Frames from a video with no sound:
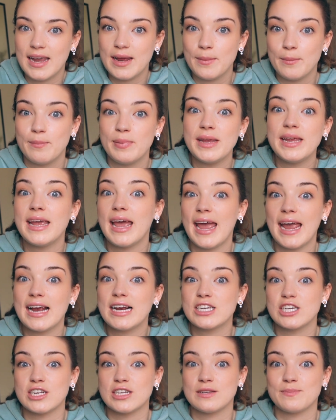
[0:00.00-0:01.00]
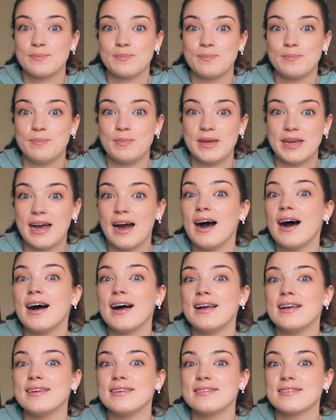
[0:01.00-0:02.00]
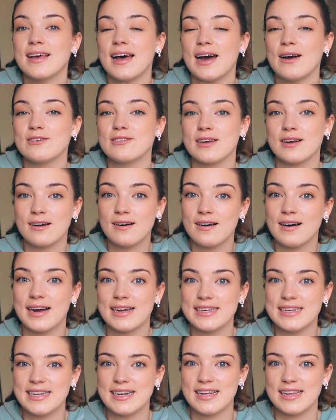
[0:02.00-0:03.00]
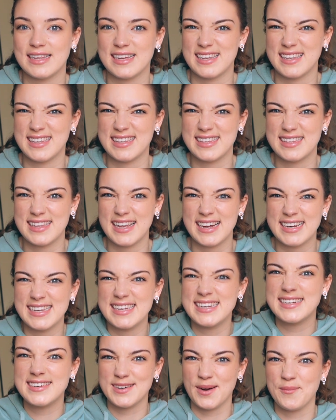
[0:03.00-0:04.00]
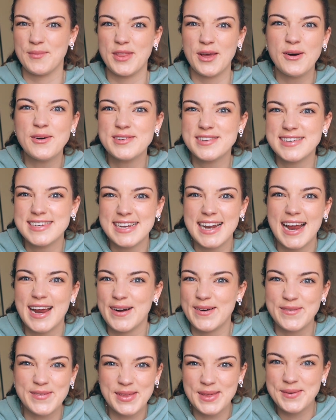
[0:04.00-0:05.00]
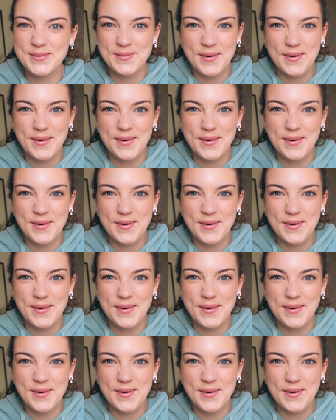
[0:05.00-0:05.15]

and be anxious because I was like, oh, I need to like I need to jump in the ocean today. I don't really